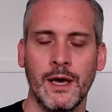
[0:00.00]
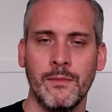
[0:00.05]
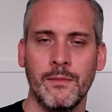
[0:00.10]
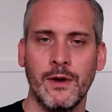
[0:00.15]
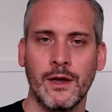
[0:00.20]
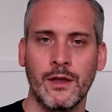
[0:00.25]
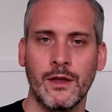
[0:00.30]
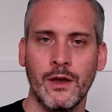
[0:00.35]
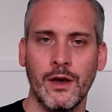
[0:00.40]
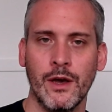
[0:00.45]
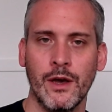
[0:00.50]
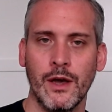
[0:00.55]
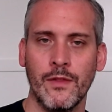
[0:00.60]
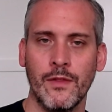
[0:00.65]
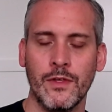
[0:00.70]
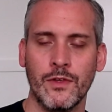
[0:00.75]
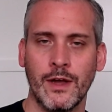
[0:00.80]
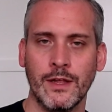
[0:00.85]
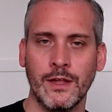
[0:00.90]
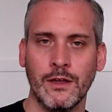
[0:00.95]
occur.
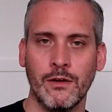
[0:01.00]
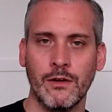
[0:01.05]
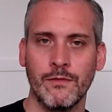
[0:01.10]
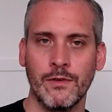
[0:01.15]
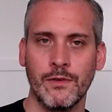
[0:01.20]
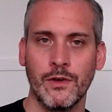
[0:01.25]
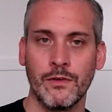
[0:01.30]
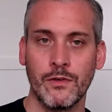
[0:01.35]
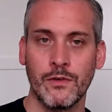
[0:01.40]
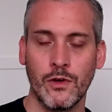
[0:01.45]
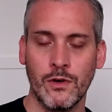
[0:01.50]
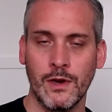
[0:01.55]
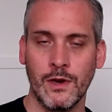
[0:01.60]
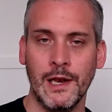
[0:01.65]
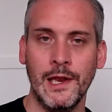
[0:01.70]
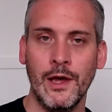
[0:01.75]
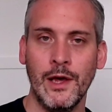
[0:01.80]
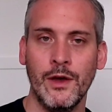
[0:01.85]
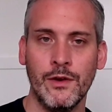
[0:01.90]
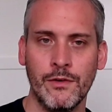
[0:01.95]
This idea of or
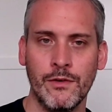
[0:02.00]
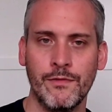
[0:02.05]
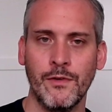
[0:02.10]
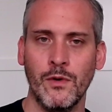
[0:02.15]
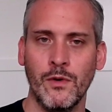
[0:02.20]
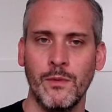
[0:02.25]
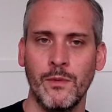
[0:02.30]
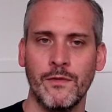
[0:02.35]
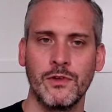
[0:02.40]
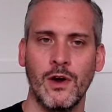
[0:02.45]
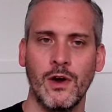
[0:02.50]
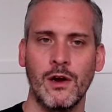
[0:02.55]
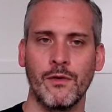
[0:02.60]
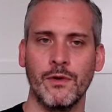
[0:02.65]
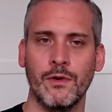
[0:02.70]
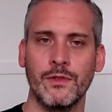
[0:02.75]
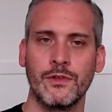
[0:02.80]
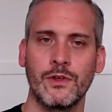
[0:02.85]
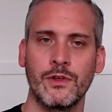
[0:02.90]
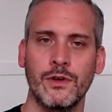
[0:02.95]
learned form of
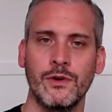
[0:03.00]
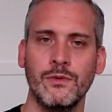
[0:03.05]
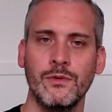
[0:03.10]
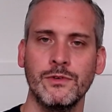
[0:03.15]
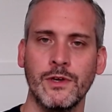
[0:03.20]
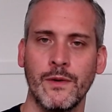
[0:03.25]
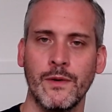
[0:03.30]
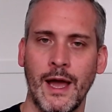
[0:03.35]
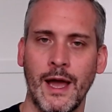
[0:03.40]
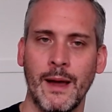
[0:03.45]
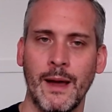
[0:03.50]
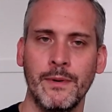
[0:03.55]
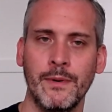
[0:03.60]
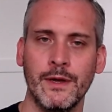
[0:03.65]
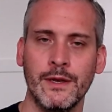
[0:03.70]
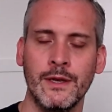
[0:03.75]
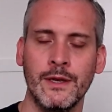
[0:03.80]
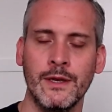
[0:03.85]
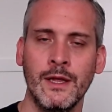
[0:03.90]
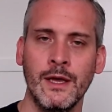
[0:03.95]
tolerance can also
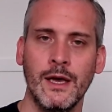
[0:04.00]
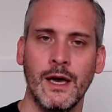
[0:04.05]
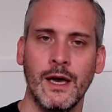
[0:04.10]
happen